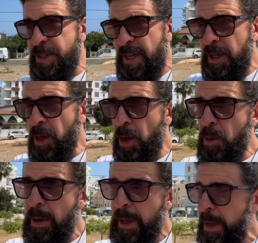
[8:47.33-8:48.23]

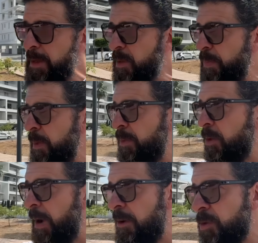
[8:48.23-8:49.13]
ego and the people
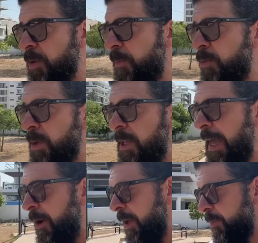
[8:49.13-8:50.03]
around Trump will
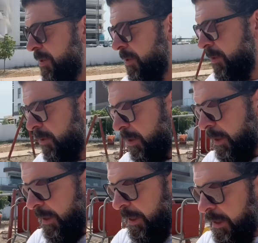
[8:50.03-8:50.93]
allow him to
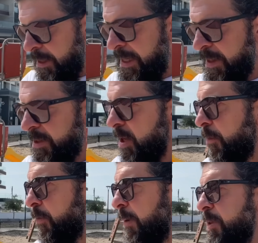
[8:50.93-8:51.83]
take this off ramp.